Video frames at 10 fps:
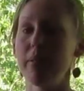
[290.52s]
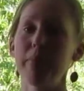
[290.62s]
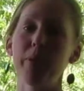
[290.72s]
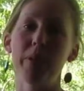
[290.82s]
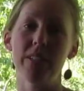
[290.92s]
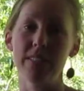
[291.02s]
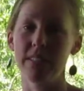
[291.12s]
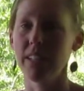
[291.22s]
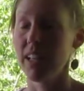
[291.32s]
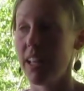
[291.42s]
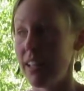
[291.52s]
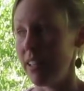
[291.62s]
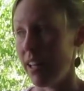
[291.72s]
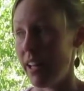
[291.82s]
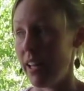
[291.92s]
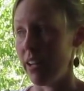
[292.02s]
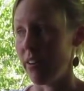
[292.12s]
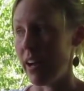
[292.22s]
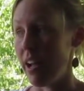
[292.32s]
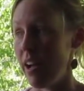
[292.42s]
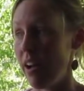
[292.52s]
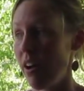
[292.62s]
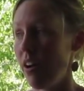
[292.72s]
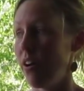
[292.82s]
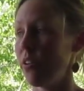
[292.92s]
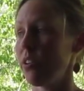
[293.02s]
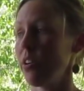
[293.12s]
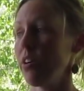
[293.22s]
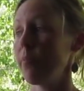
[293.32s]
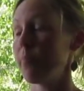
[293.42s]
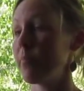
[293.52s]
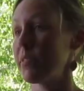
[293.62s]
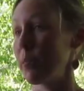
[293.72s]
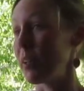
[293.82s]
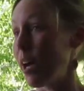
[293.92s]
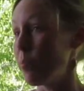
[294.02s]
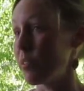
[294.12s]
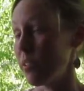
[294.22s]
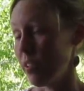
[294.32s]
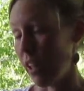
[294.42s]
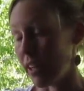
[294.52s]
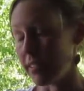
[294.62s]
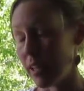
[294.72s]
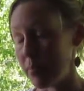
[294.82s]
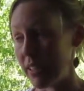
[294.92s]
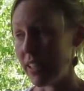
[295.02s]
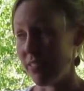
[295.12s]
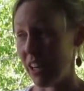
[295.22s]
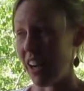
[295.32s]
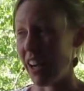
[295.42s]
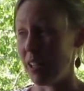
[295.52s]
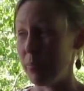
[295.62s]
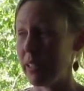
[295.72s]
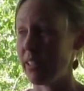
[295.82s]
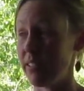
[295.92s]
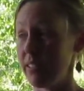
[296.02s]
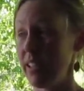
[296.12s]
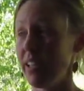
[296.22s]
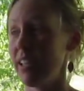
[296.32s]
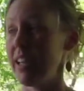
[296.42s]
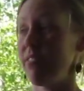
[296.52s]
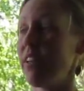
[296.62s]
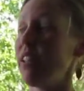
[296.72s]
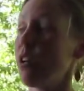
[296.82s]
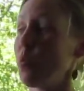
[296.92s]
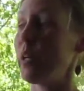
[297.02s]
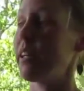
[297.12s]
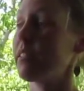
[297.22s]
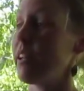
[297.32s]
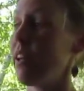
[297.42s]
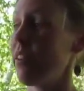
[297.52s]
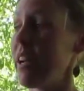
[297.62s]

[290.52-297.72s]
Maybe we just lay around, or a lot of times they even hide, because if they look weak to other